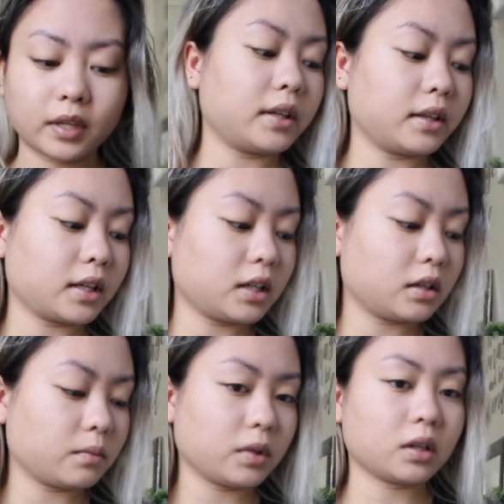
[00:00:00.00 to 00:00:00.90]
And
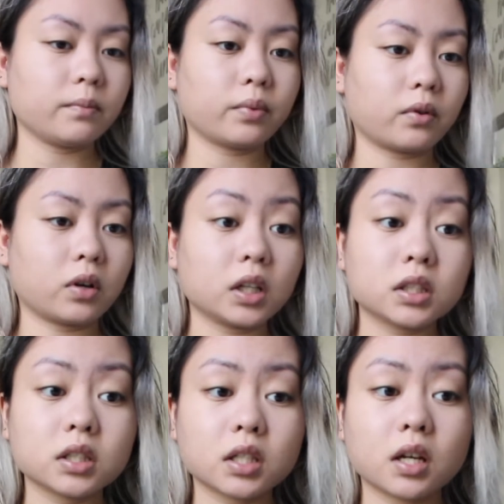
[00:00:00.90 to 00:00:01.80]
then I'm gonna
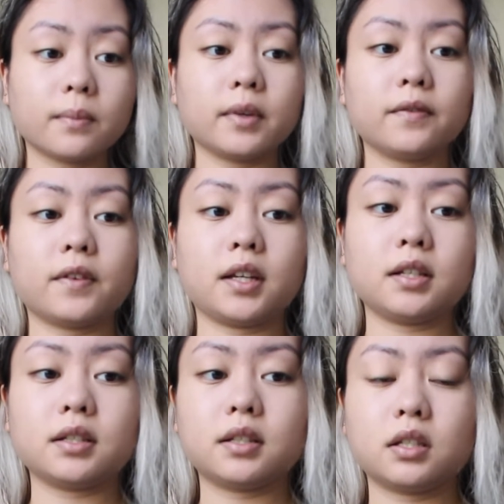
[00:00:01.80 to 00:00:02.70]
bronze up my
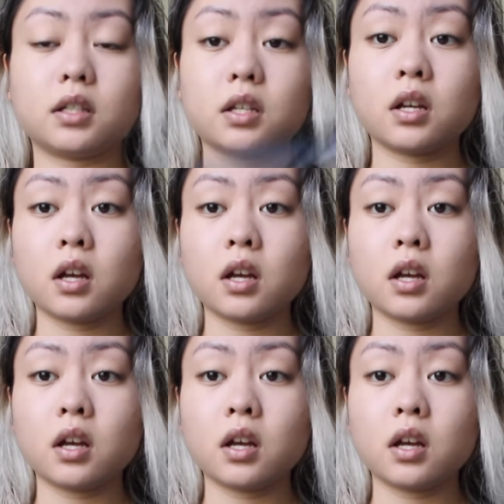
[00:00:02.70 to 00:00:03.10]
face,